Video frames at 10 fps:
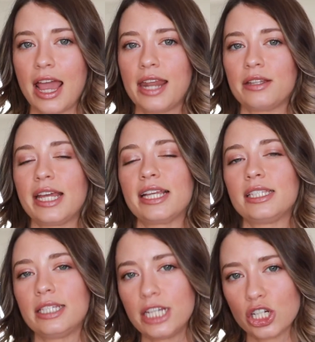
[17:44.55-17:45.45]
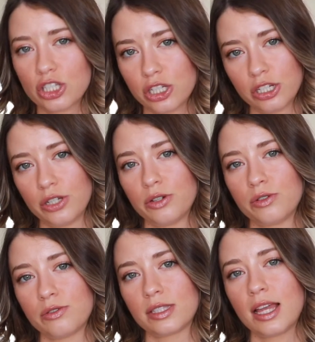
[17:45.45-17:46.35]
and it takes years to
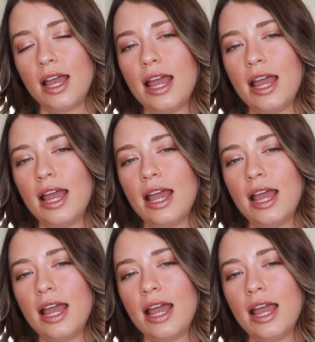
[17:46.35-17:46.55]
use,